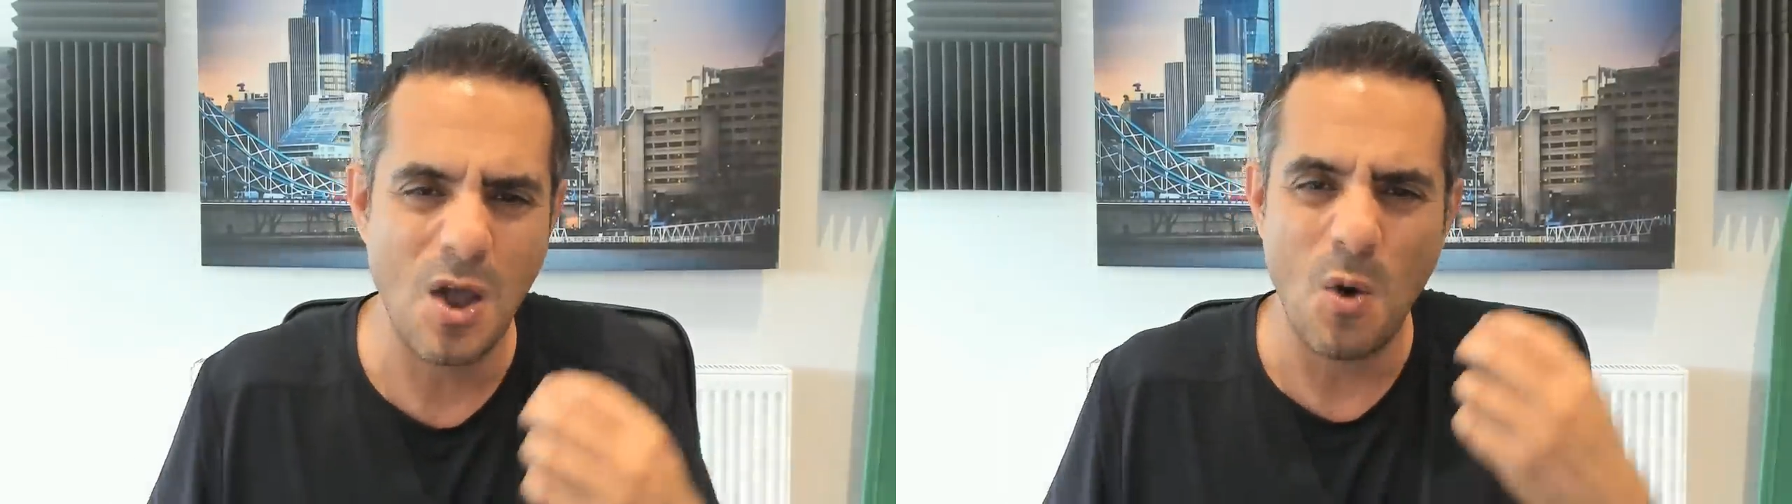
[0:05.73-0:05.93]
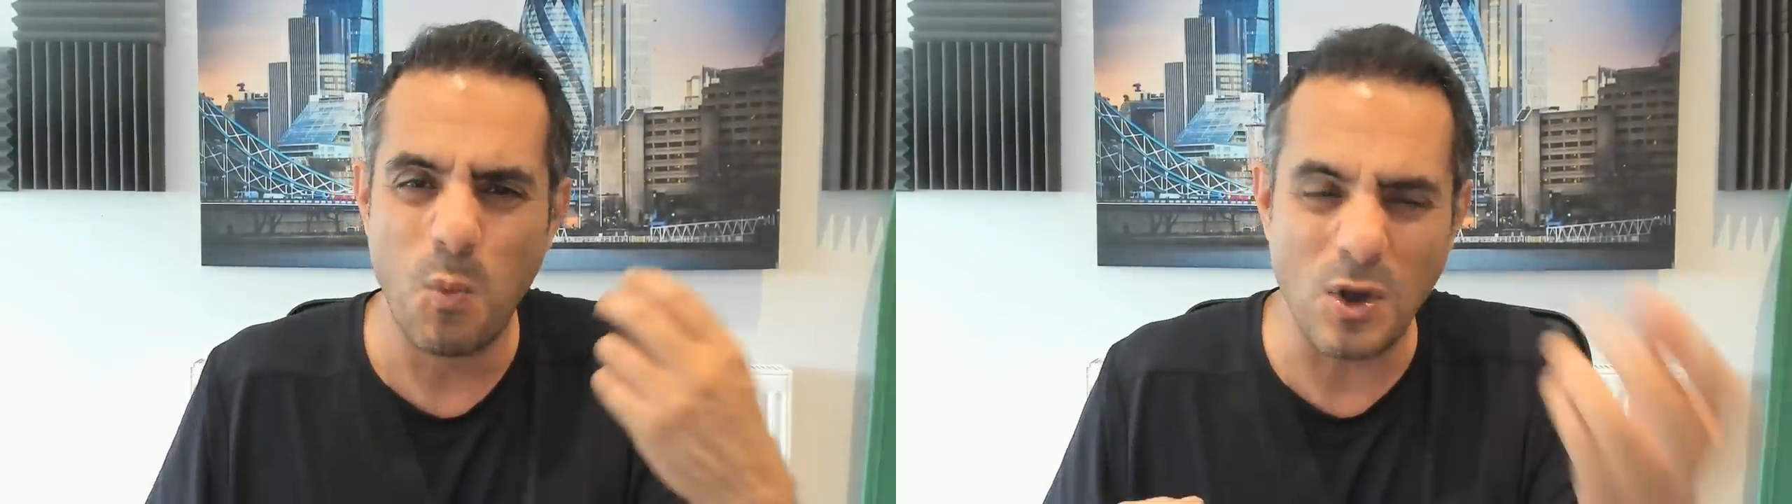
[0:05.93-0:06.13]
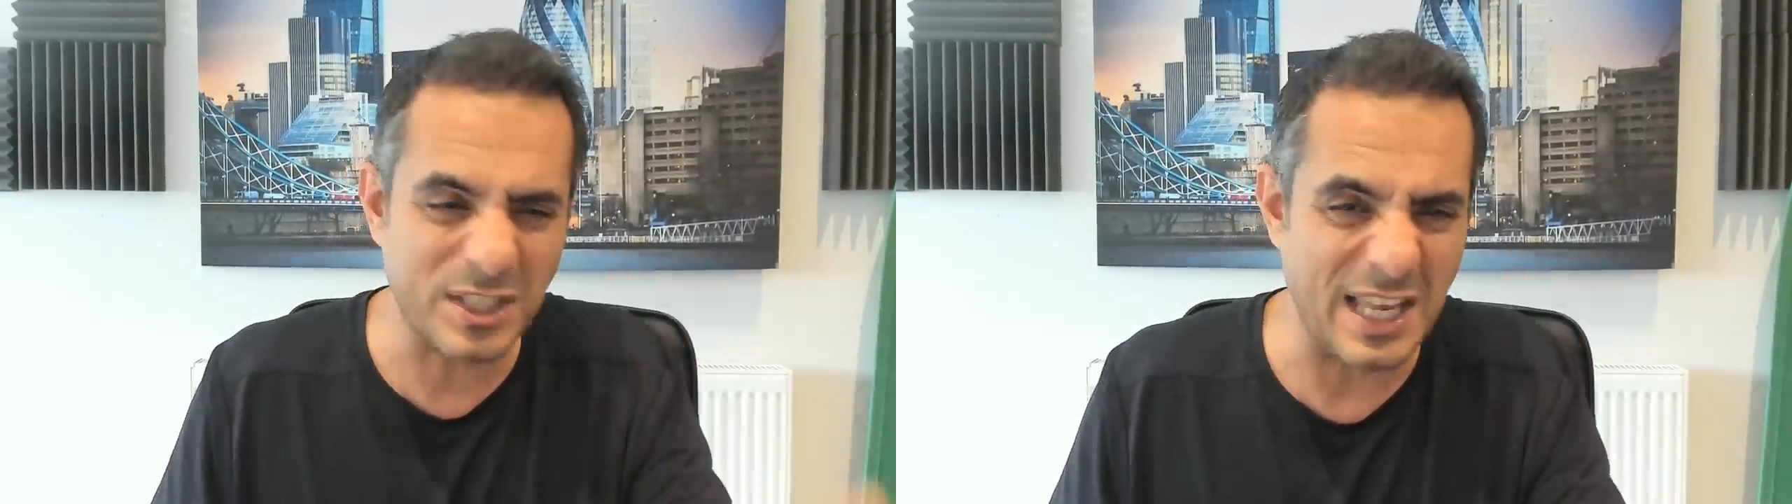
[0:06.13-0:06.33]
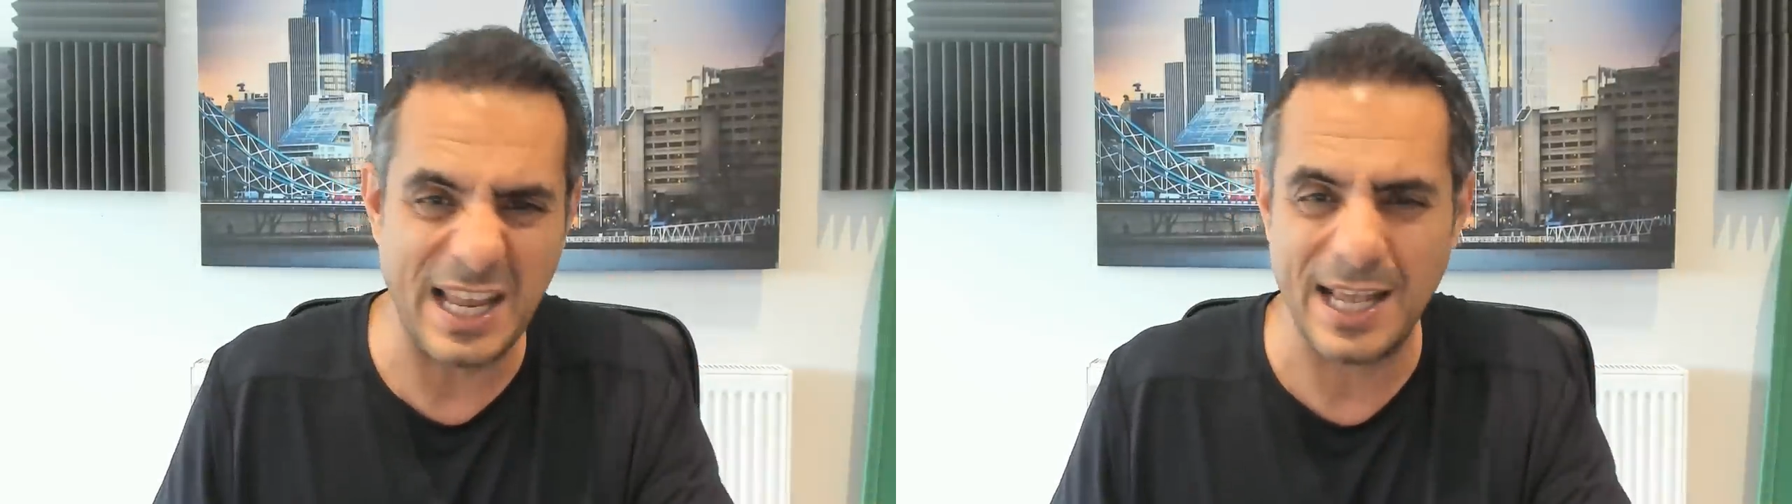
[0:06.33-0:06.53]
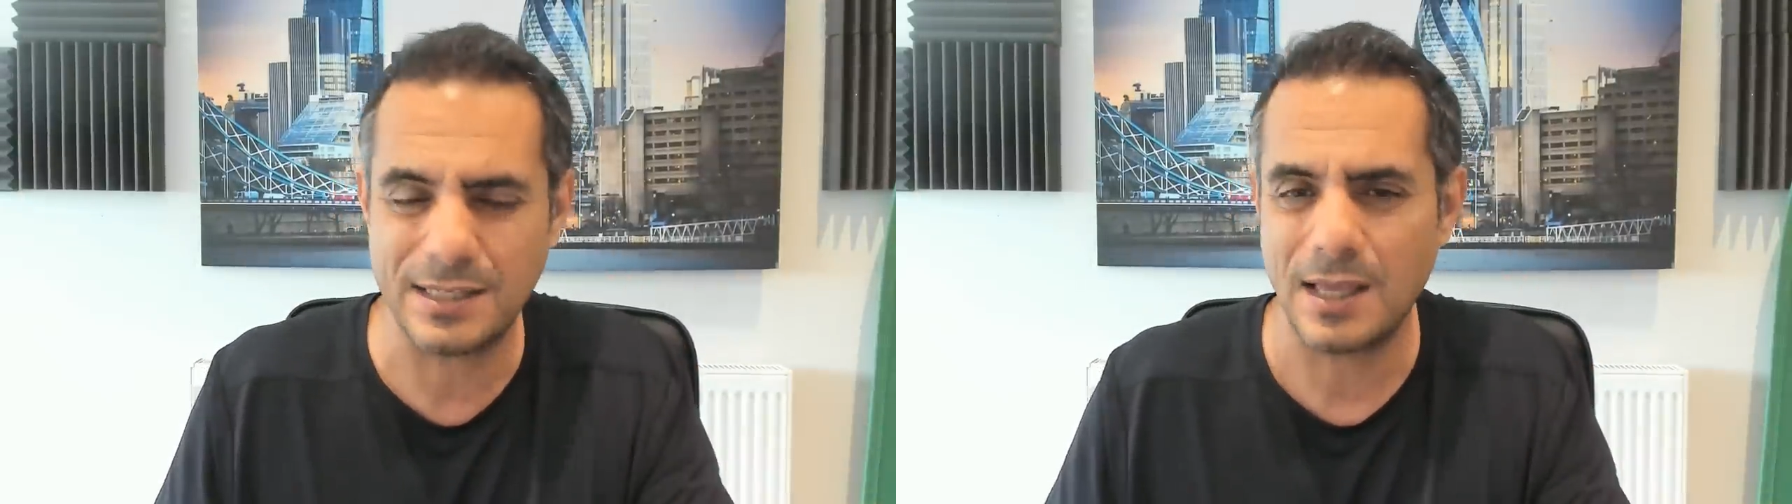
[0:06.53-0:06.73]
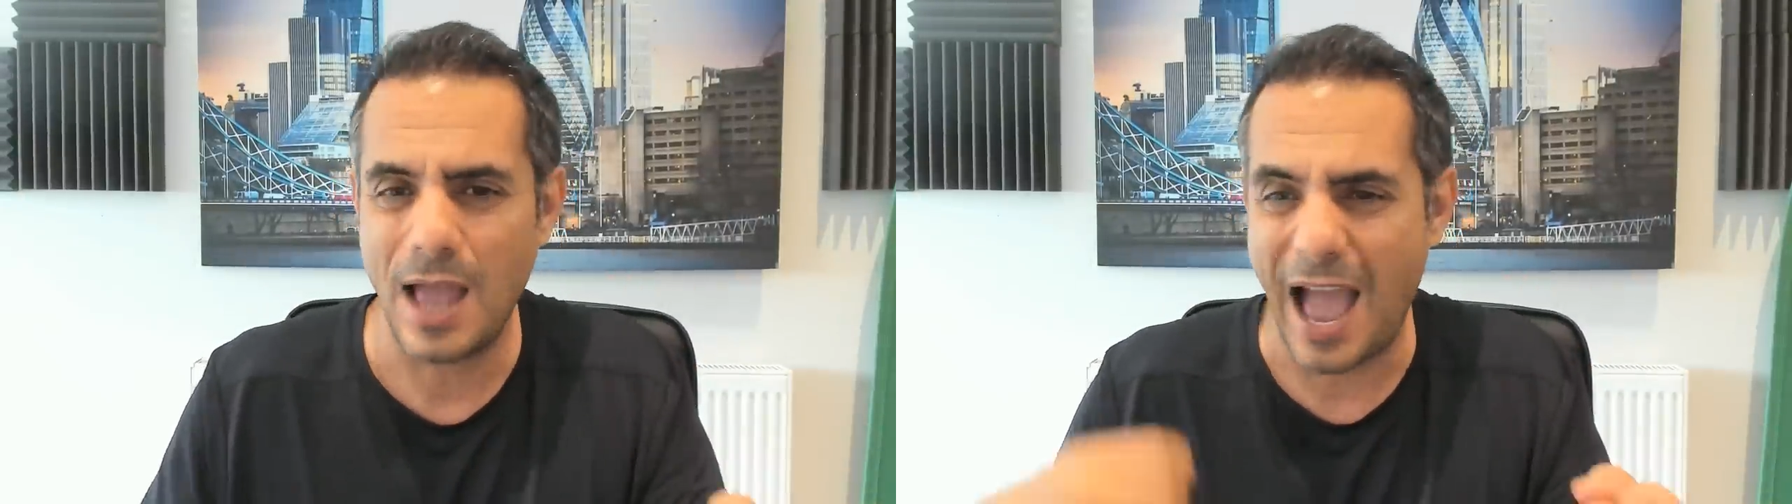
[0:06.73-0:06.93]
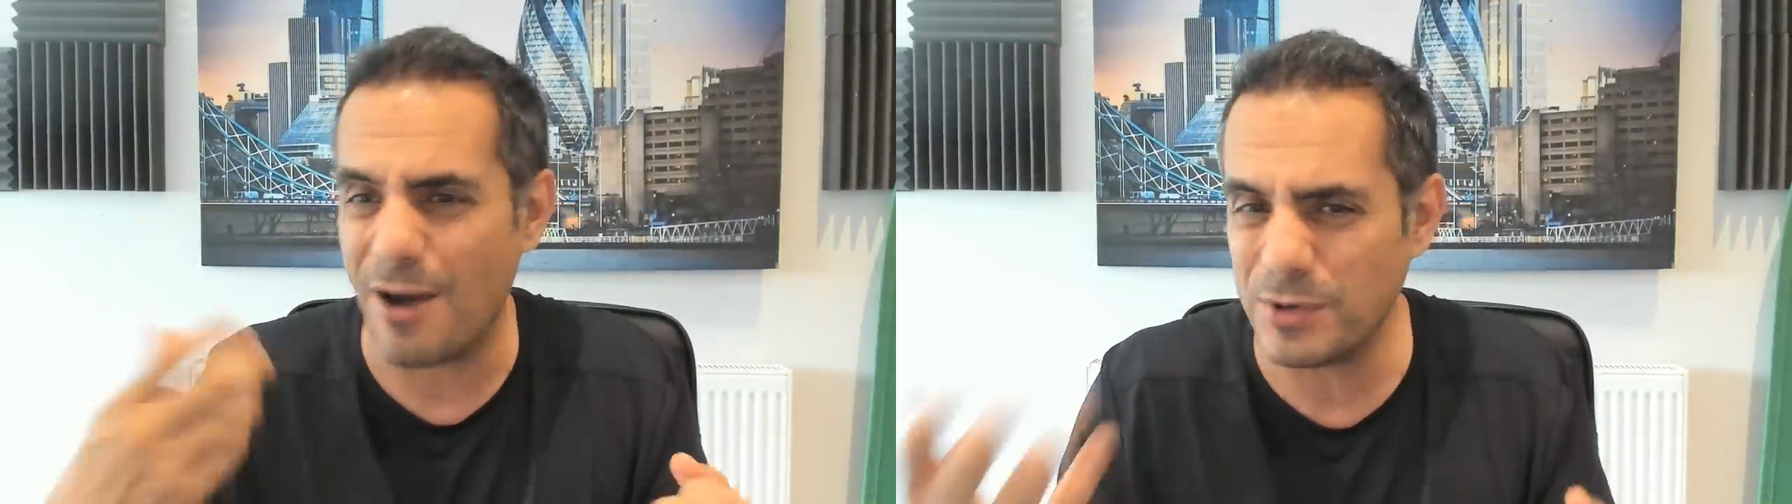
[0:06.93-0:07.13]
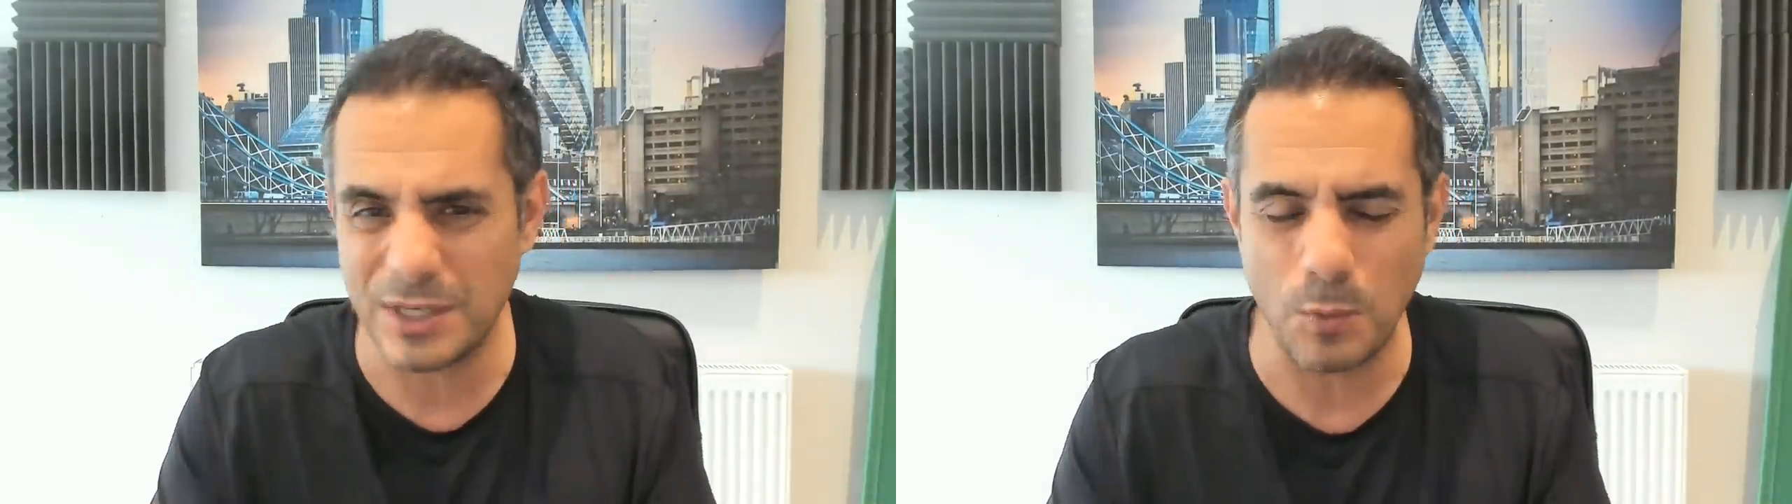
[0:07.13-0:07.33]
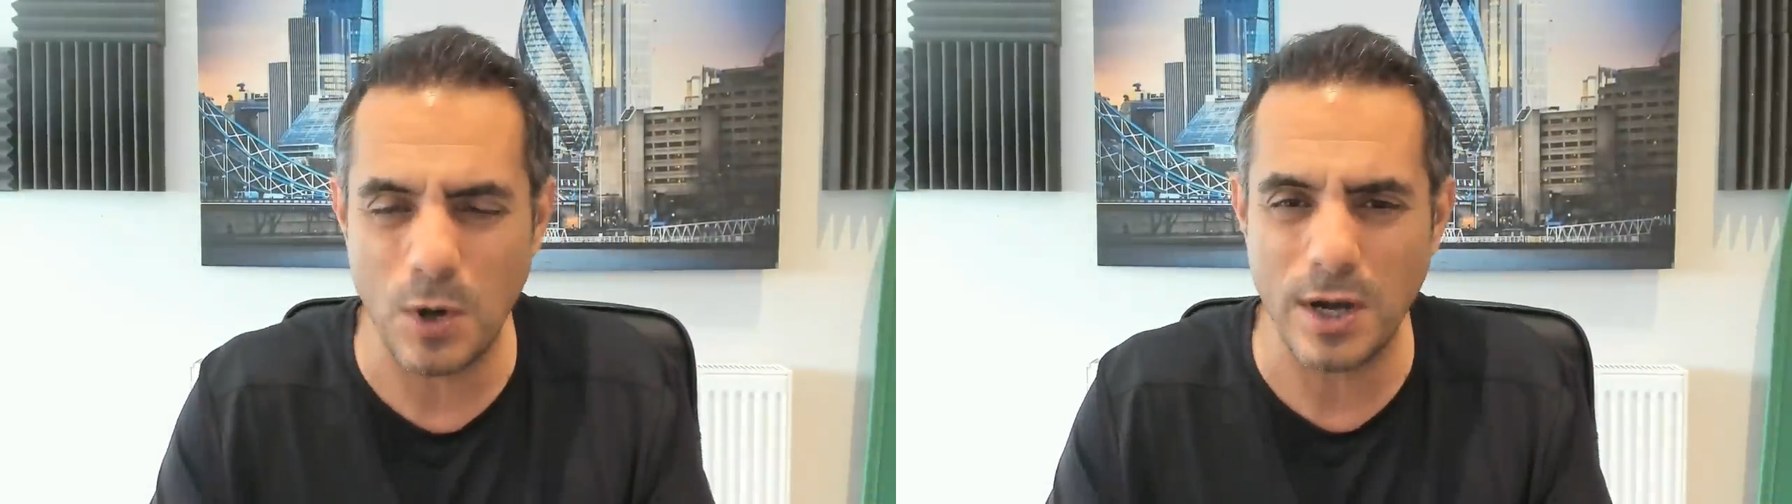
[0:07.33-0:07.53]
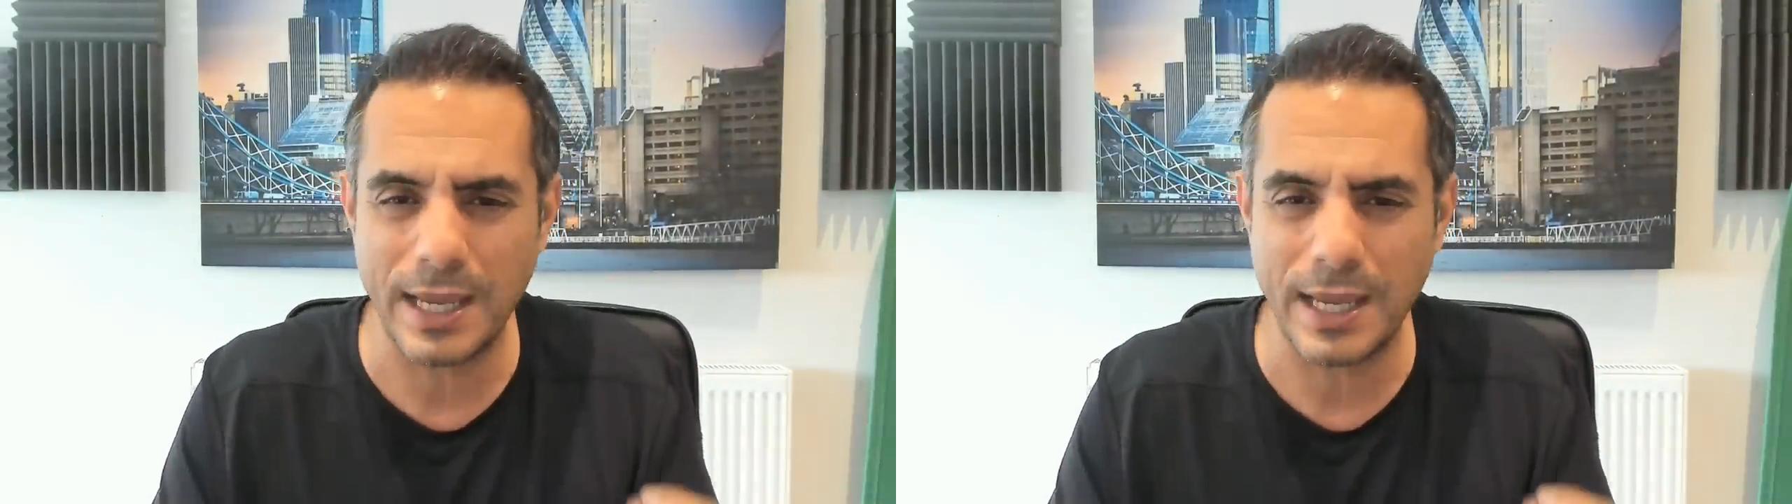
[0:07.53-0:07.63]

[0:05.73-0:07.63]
What's in it? How does it work?